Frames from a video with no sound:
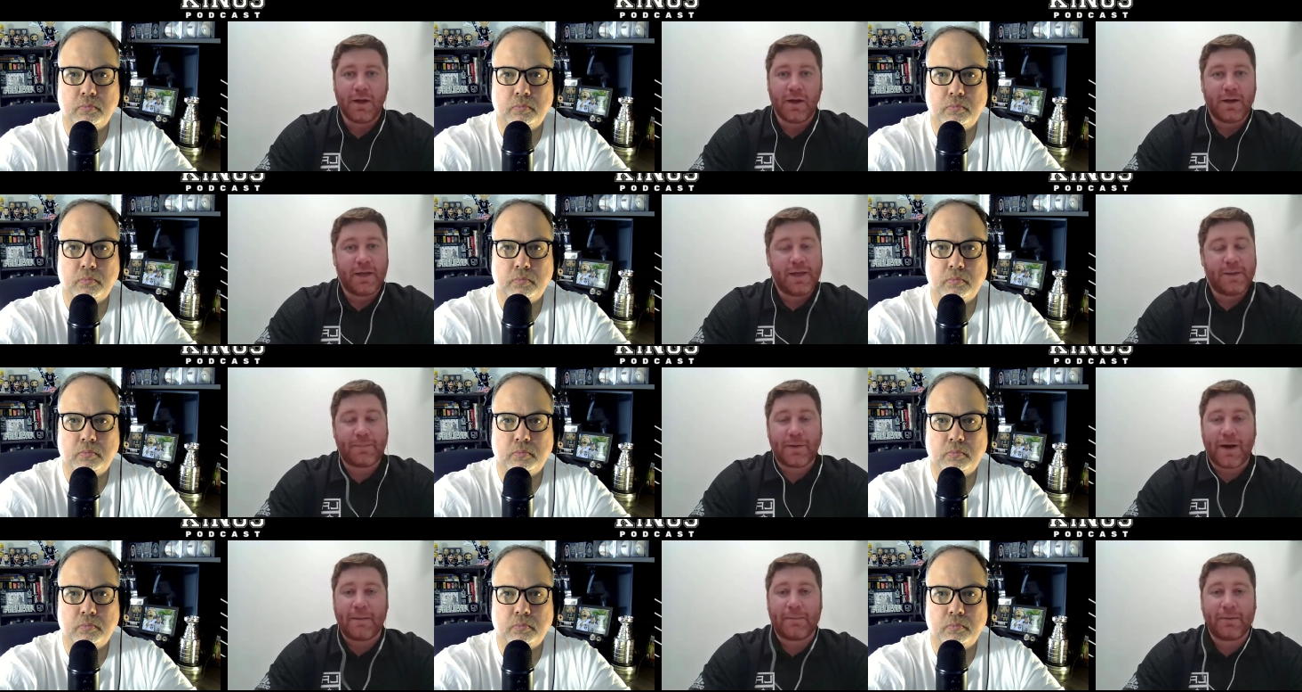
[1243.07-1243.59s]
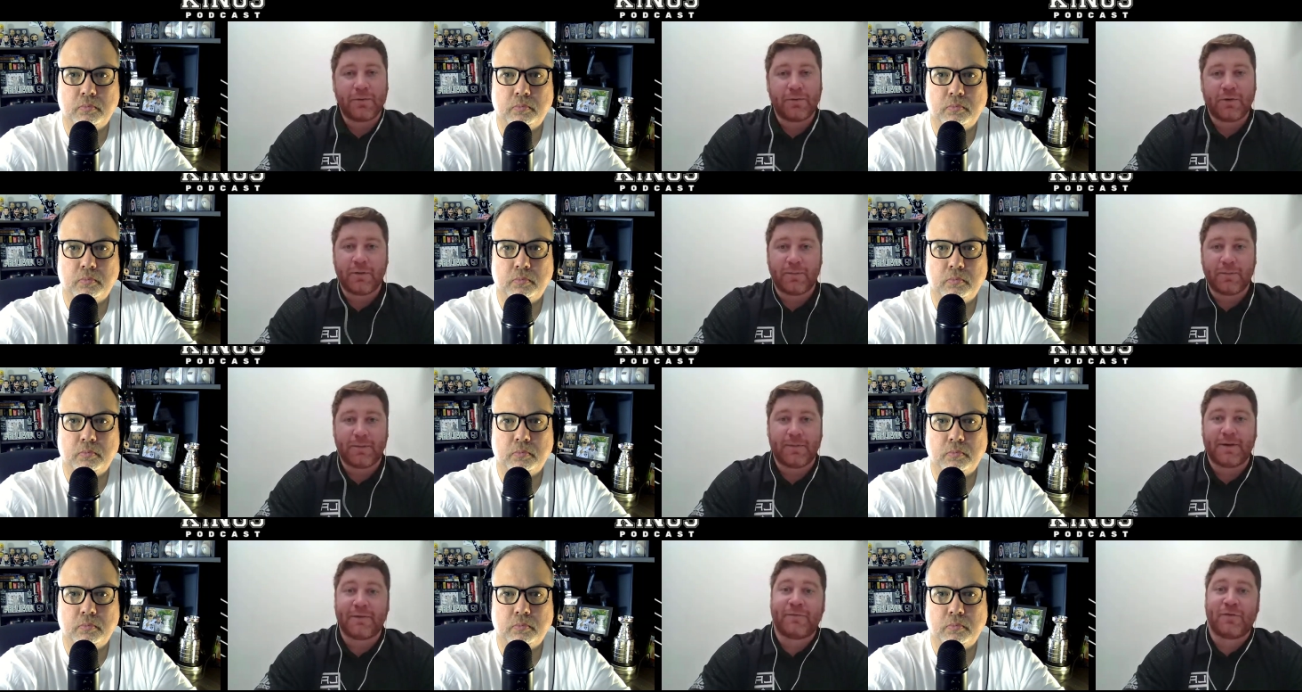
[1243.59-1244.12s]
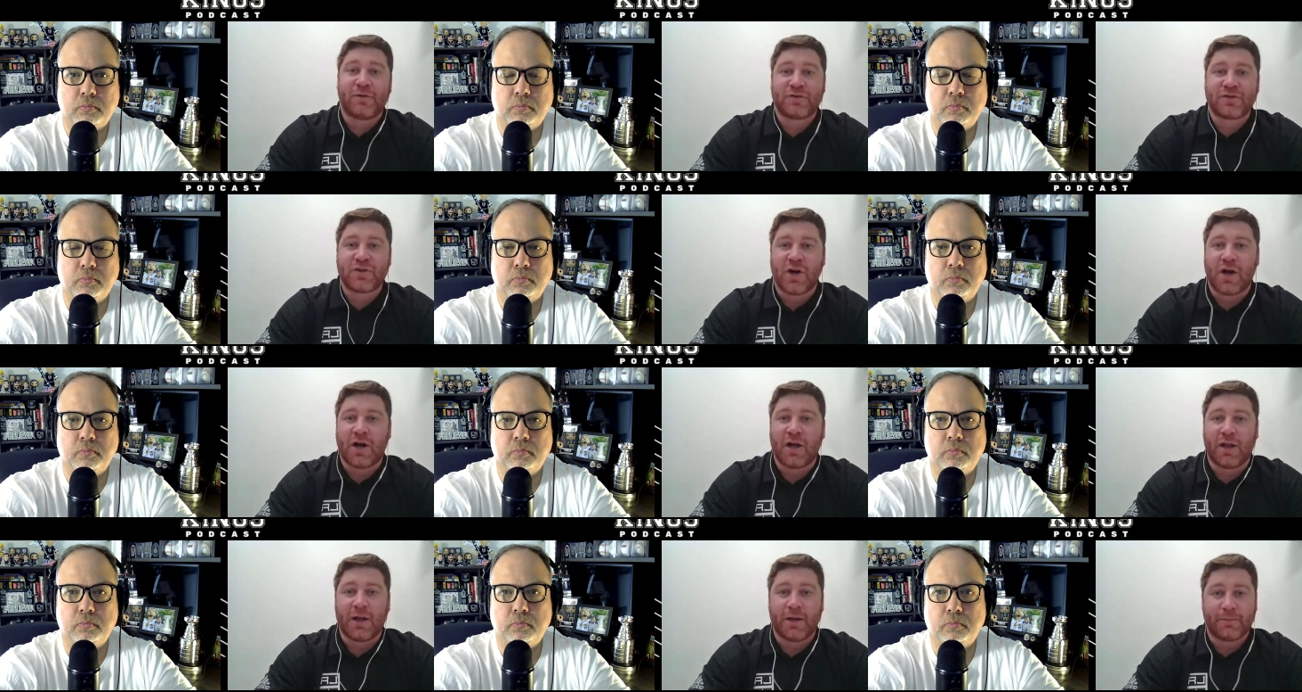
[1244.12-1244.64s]
Speaker 1: he probably would have been my first
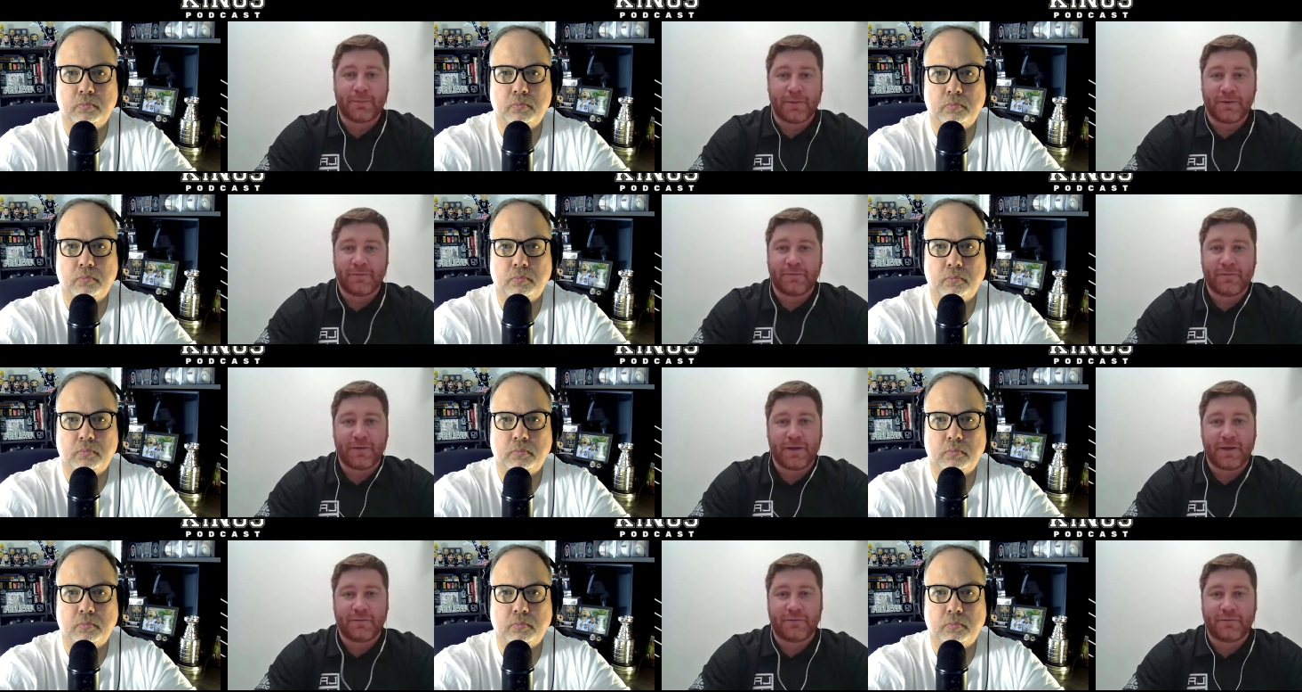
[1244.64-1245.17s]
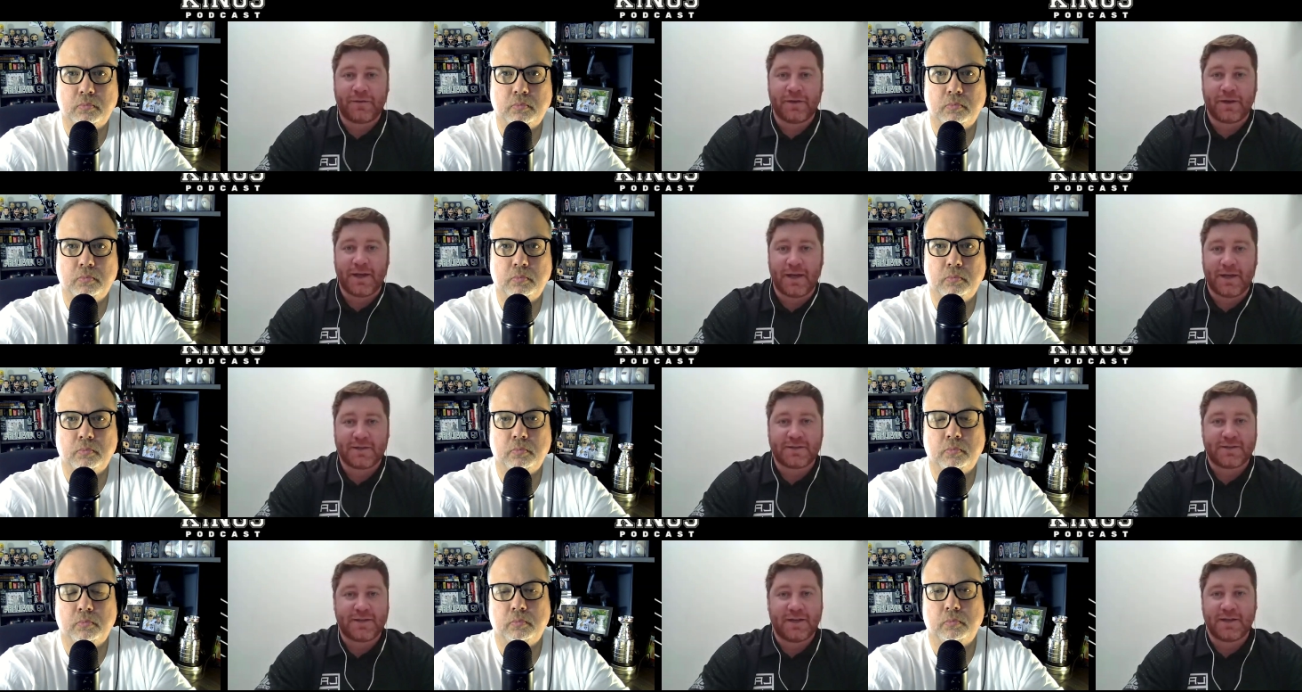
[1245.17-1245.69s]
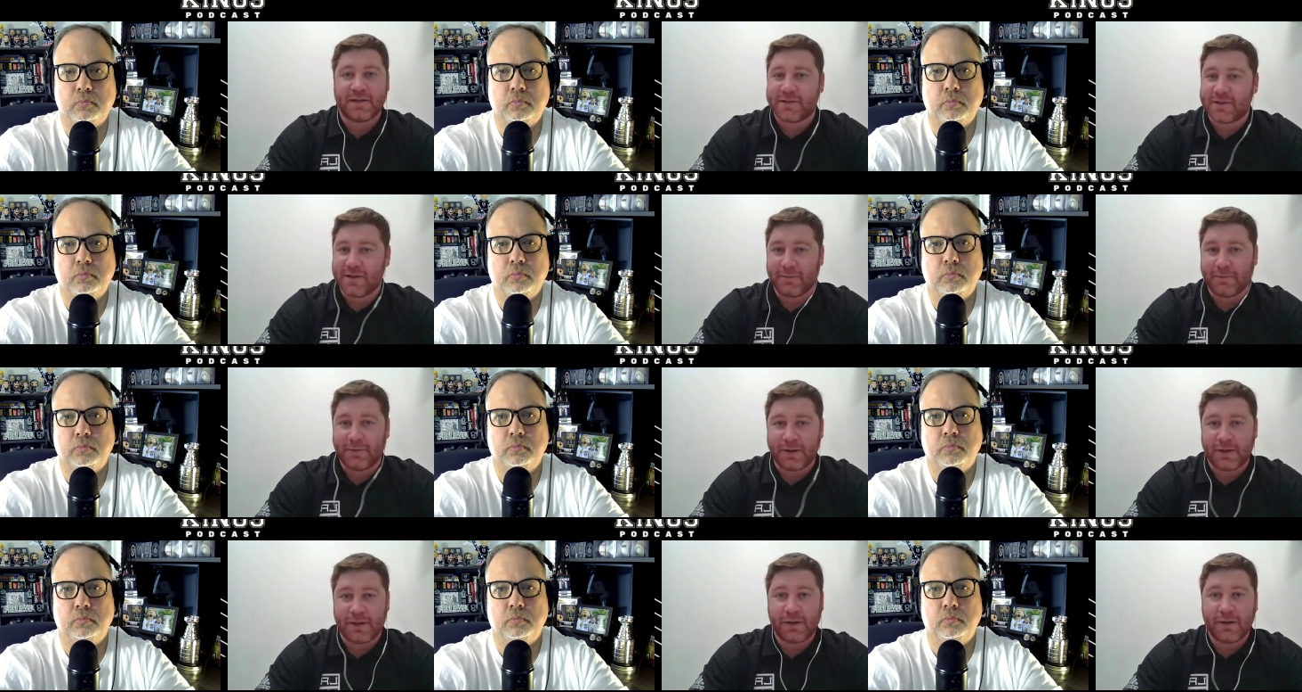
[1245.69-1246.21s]
call up if if the Kings needed
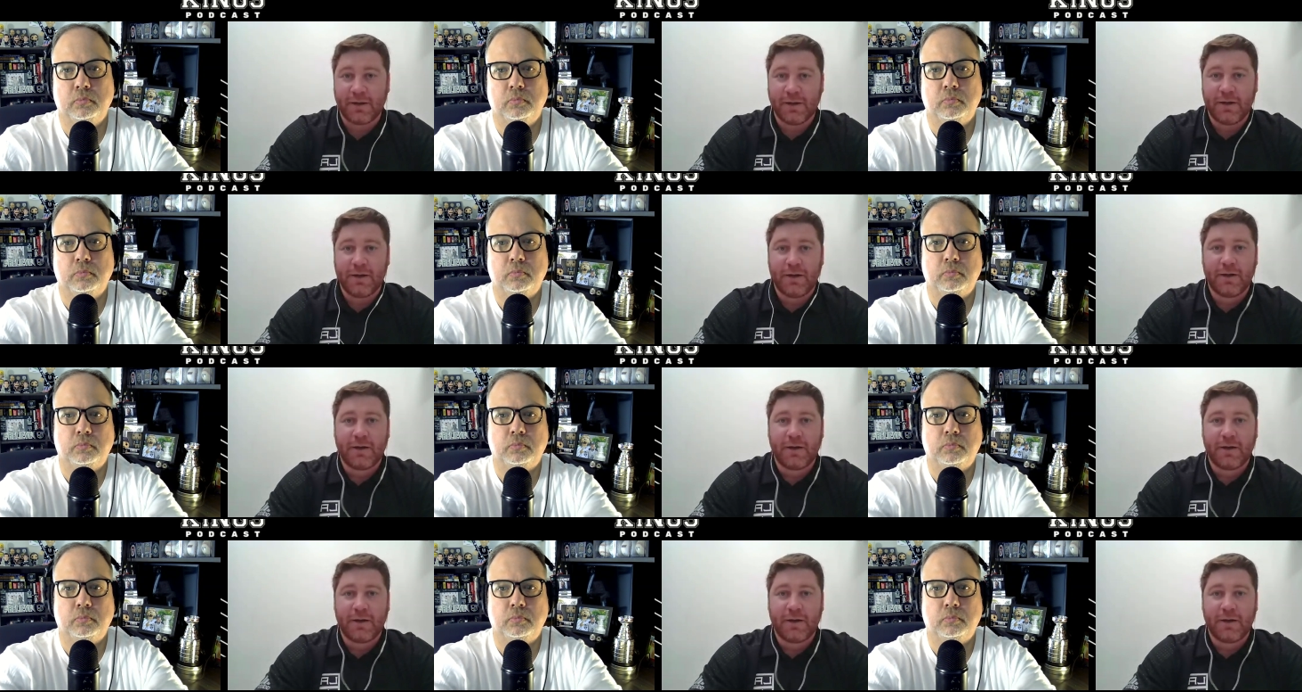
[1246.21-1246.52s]
somebody